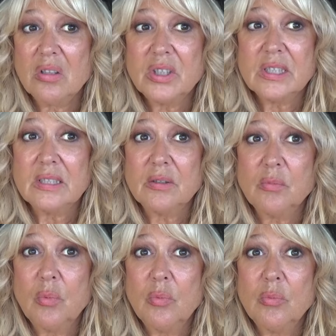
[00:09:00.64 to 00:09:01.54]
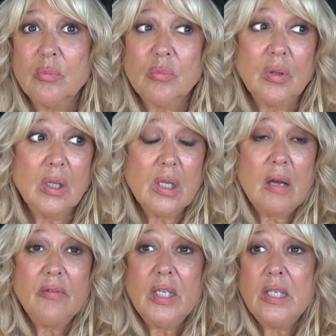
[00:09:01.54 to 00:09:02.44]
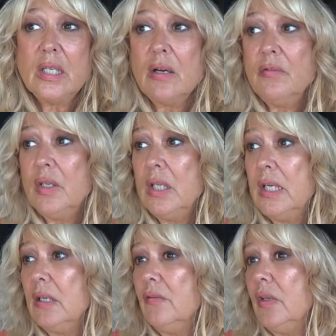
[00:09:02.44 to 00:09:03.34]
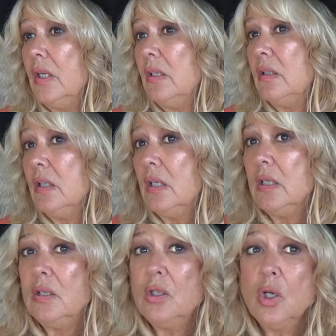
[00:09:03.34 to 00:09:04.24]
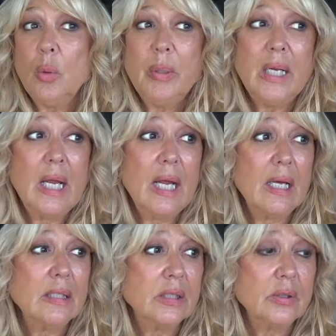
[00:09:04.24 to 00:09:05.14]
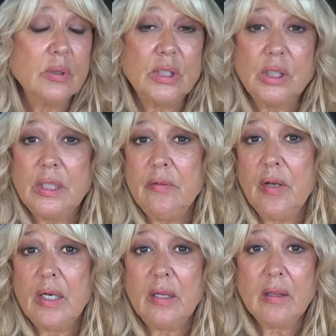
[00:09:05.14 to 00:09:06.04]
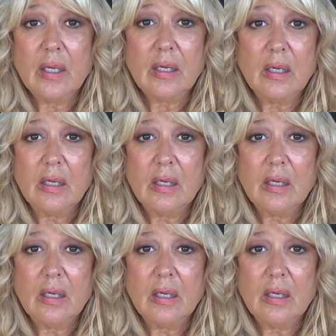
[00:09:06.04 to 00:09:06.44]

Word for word: just lovey-dovey, giving, nobody had to achieve anything?